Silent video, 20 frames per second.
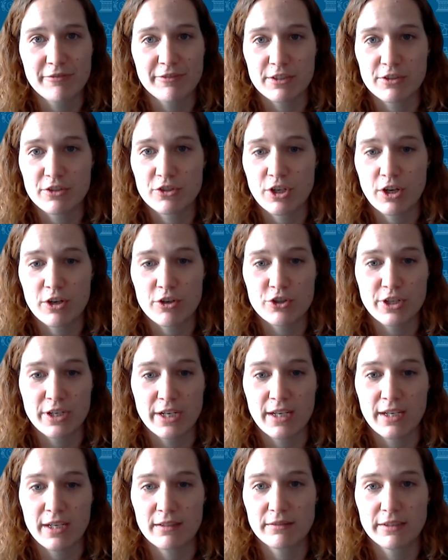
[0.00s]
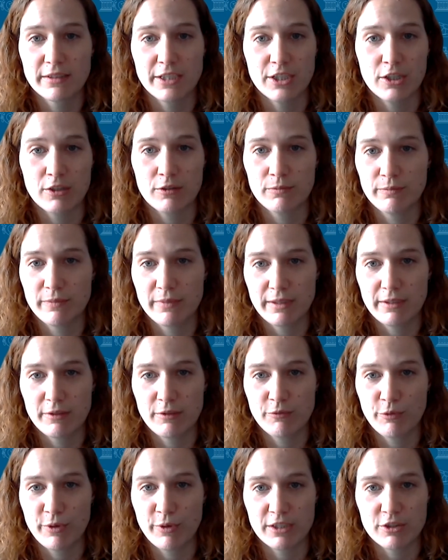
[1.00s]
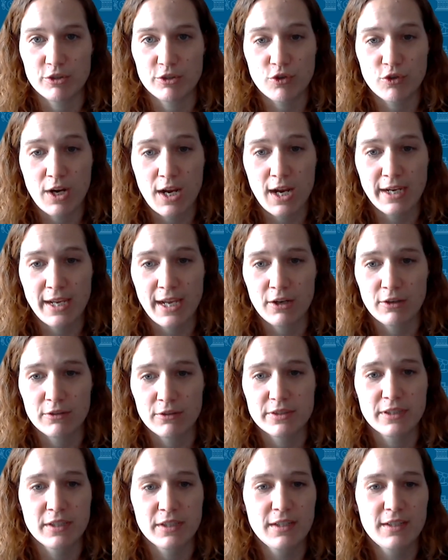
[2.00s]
as charging it, when it's dry out.